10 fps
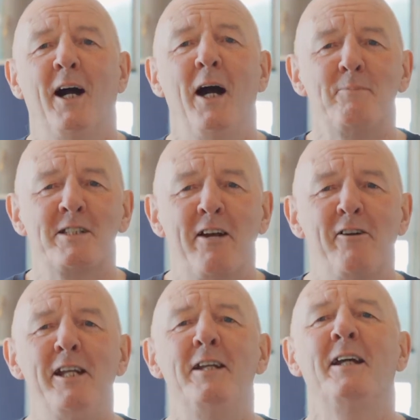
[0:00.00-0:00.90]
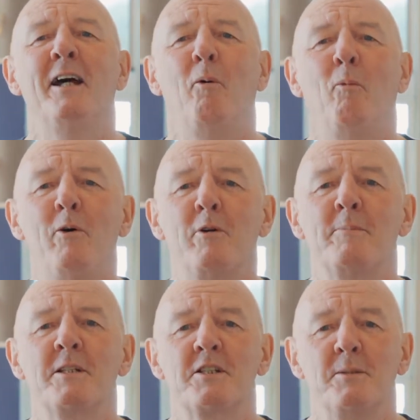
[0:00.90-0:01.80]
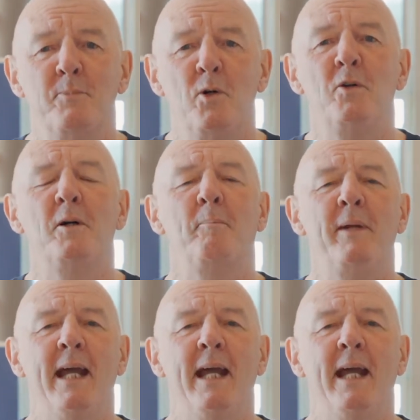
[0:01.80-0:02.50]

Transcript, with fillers: I'm Terry and welcome to some more Be